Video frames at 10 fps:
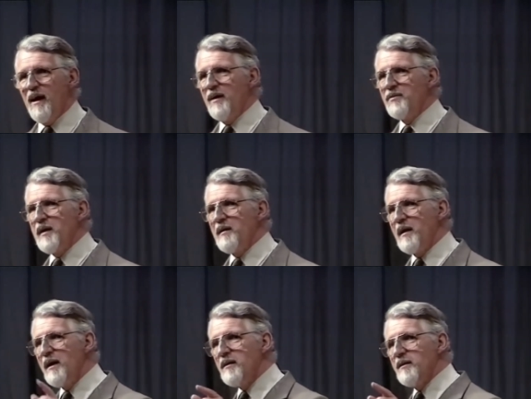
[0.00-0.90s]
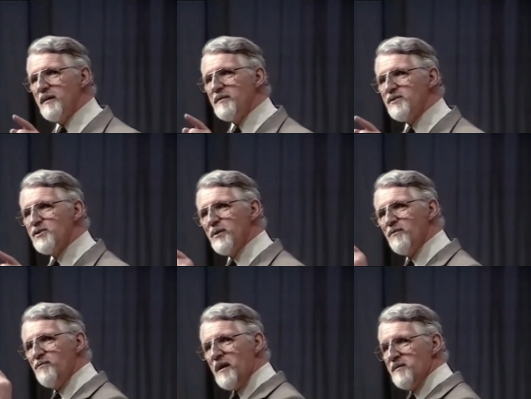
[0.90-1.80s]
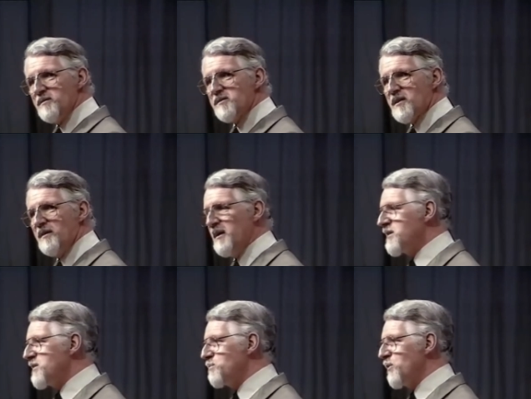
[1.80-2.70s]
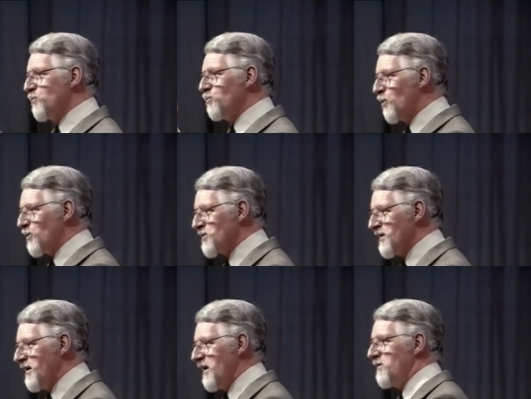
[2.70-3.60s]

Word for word: And they liken it to events connected with water